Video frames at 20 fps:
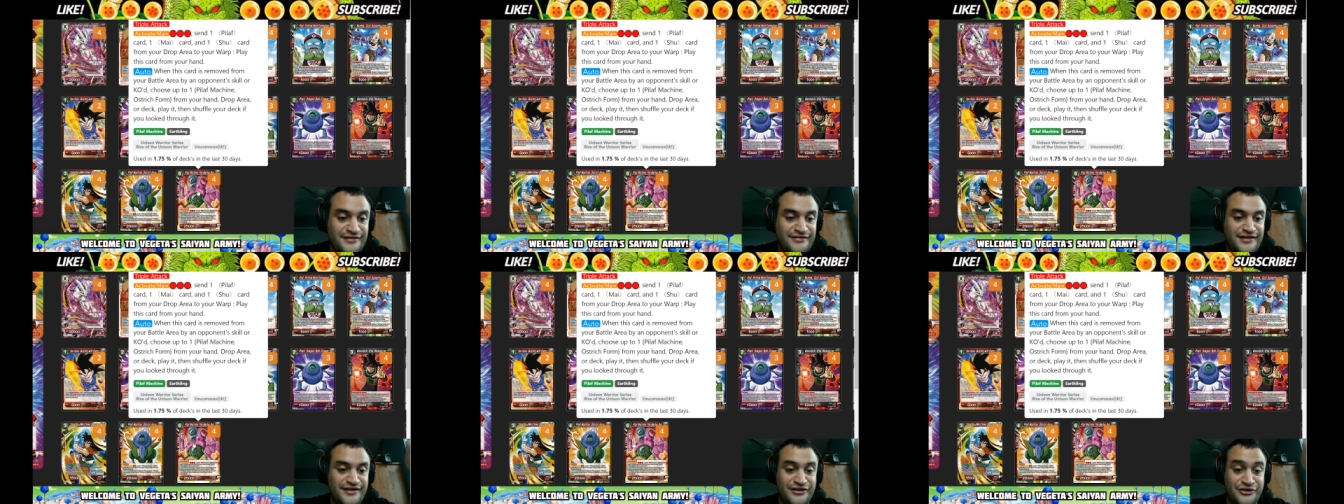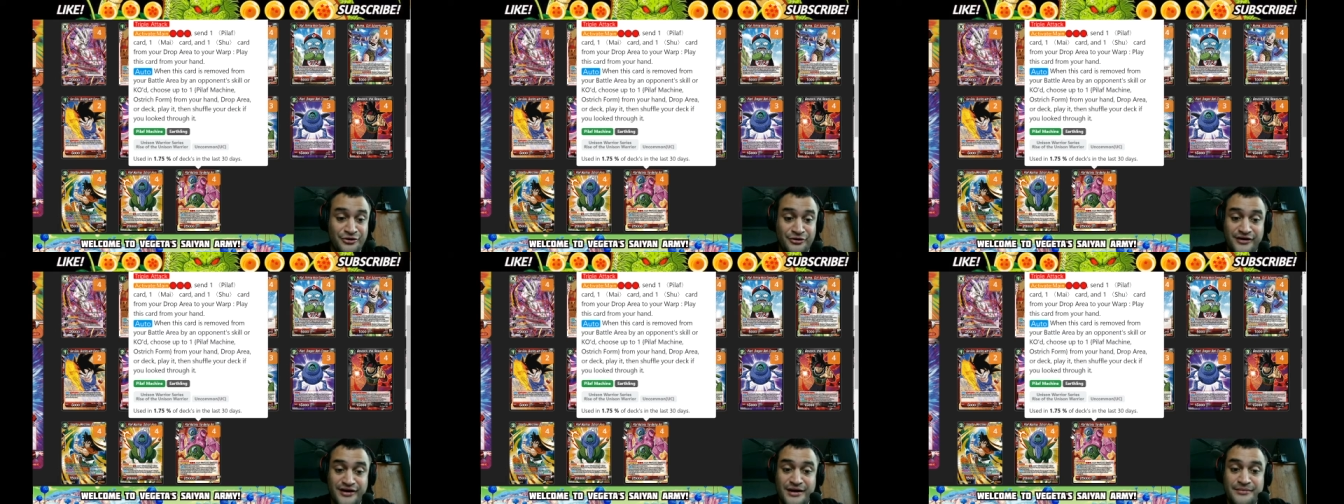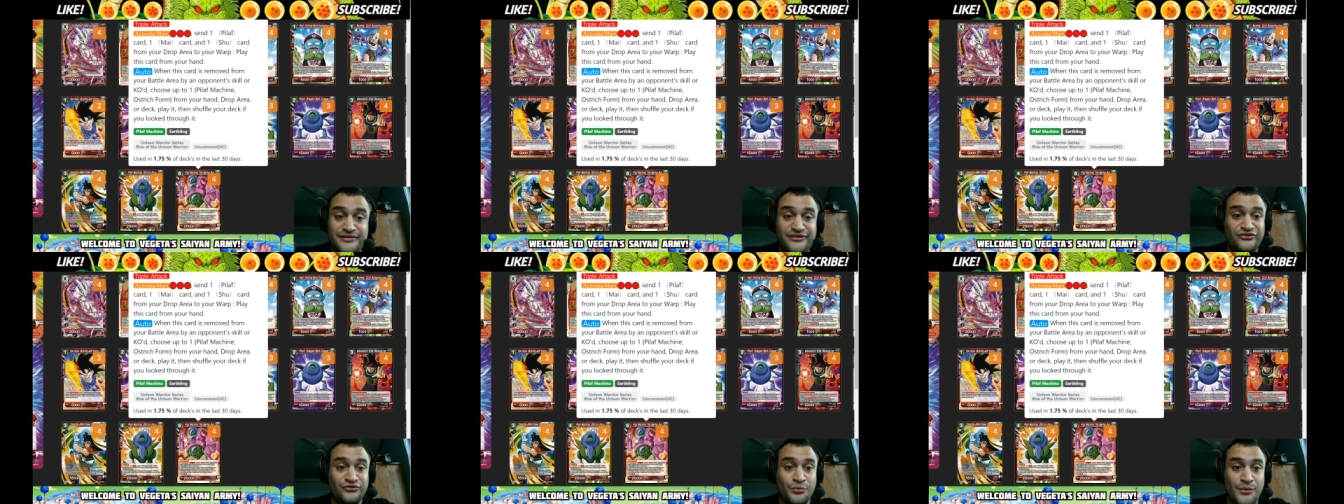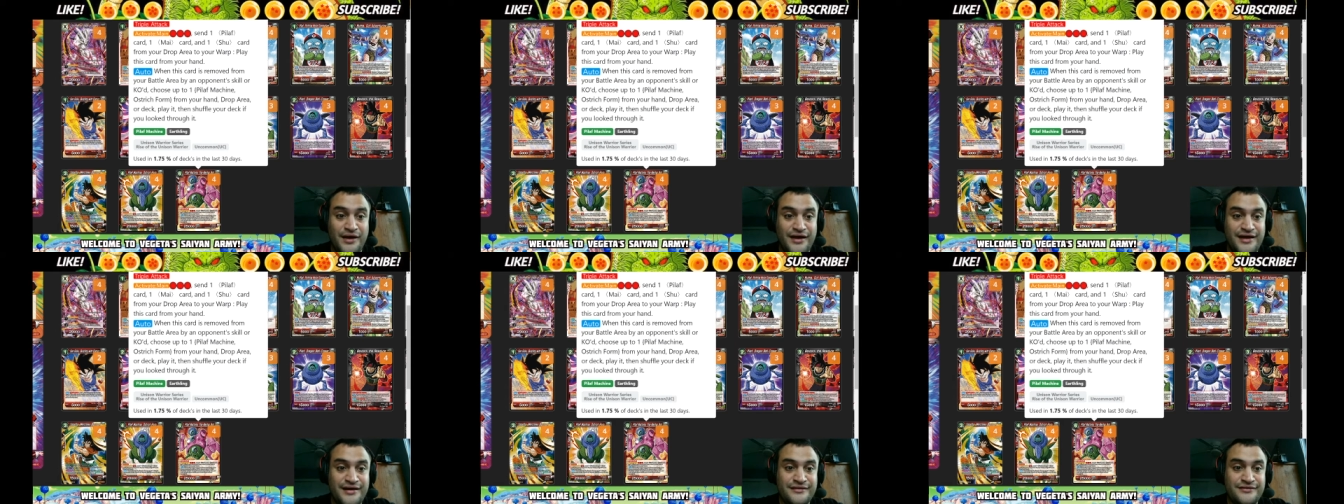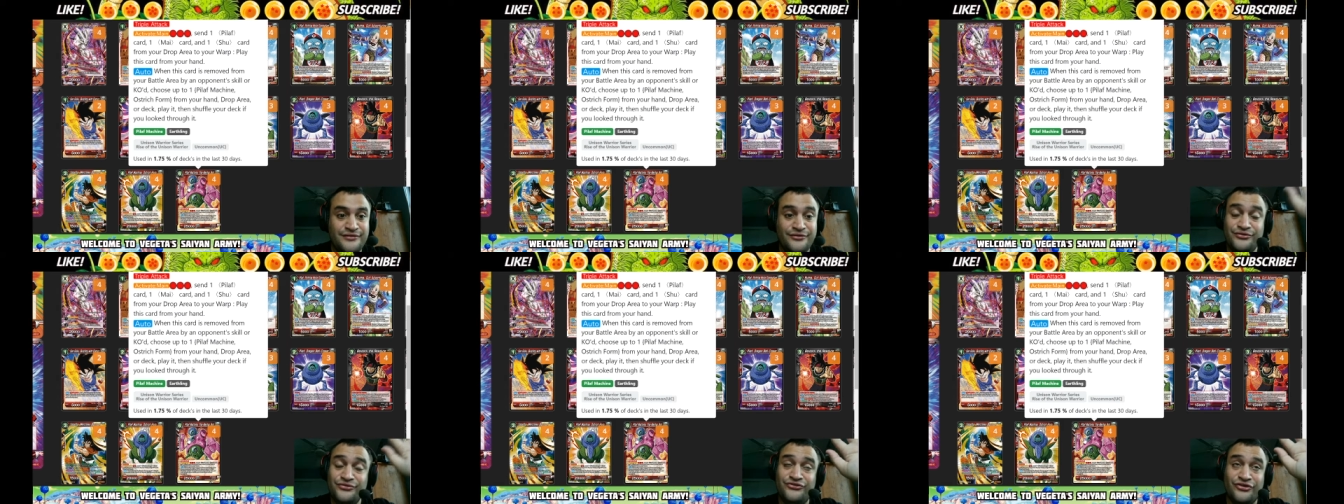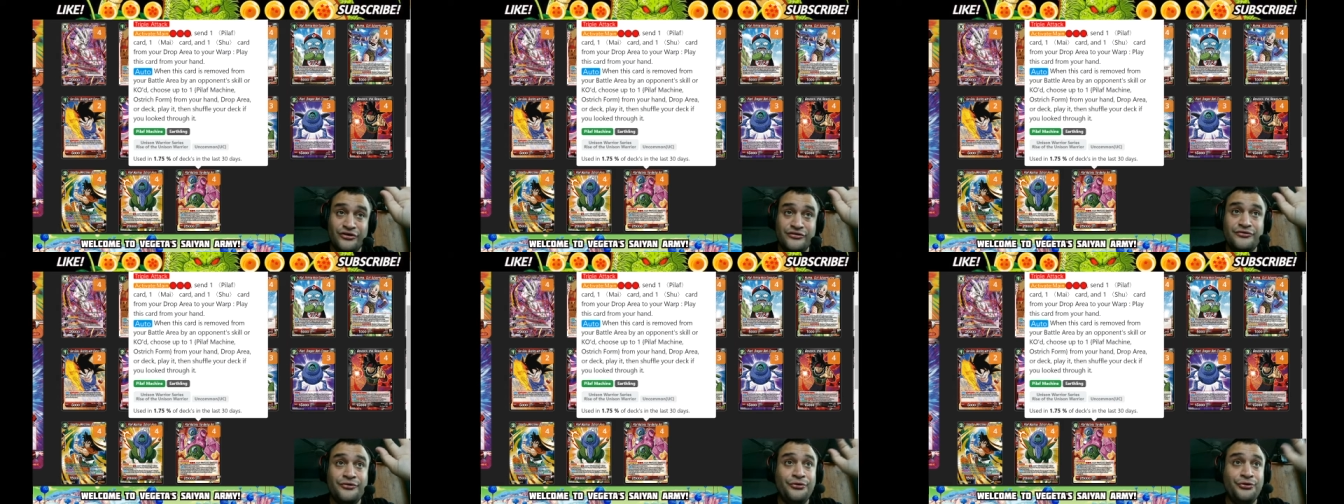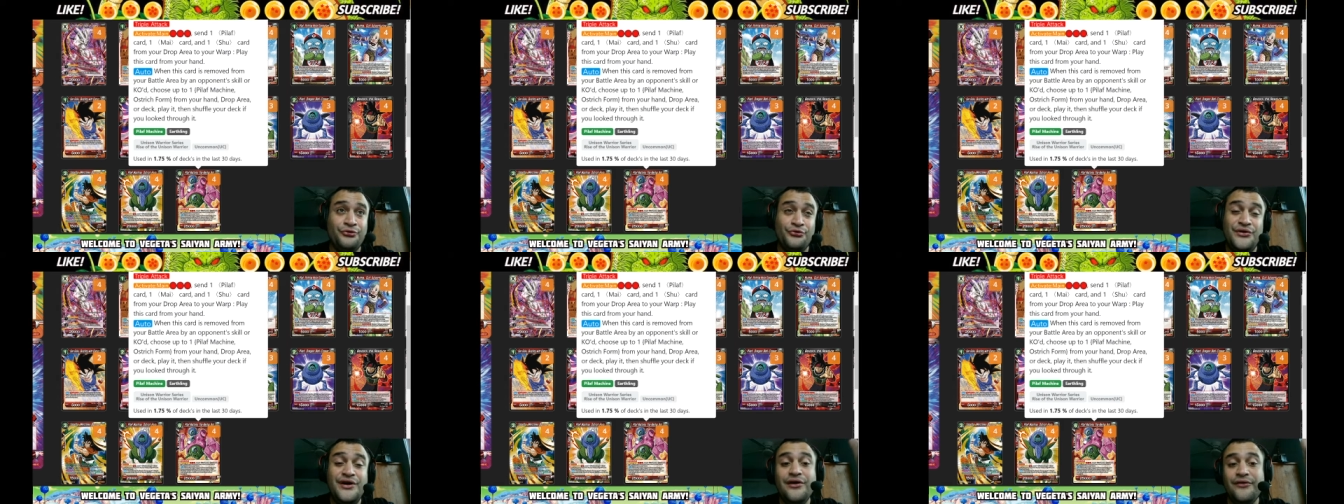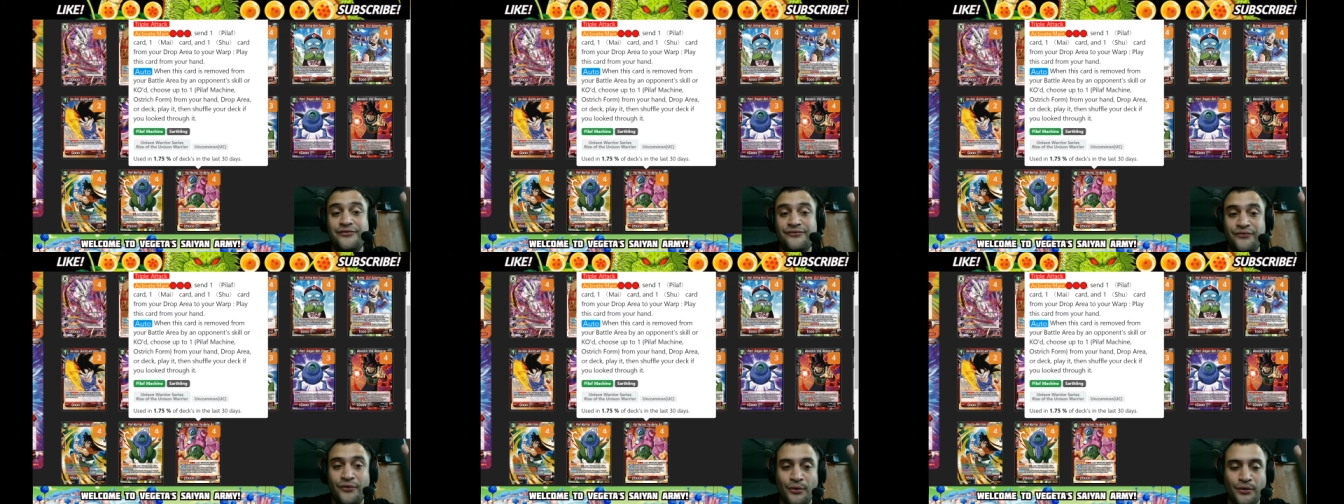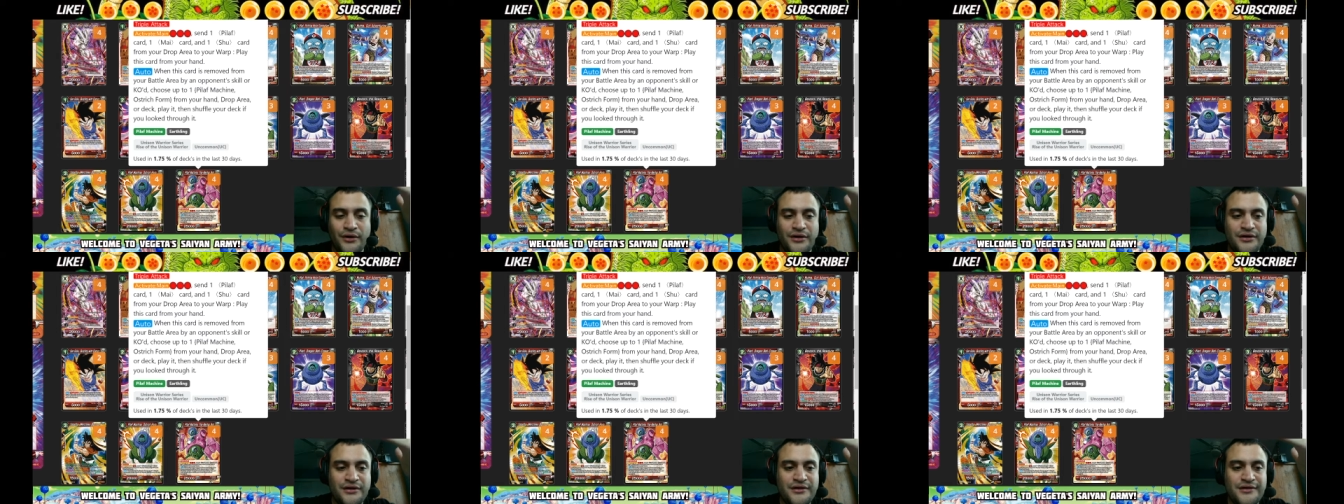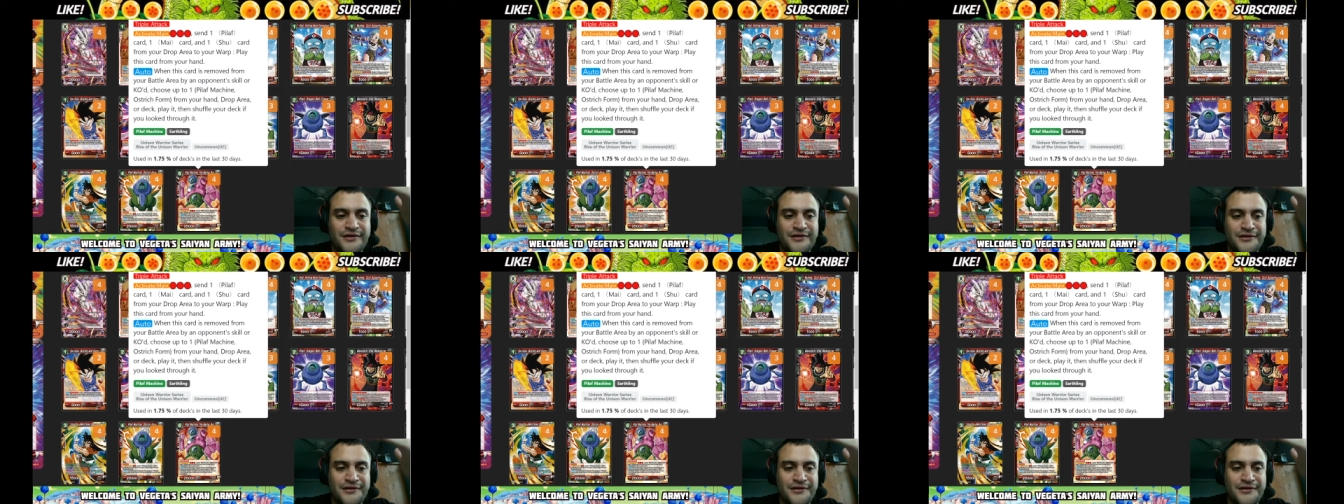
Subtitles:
Like, you're gonna be swinging turn 3 to 4.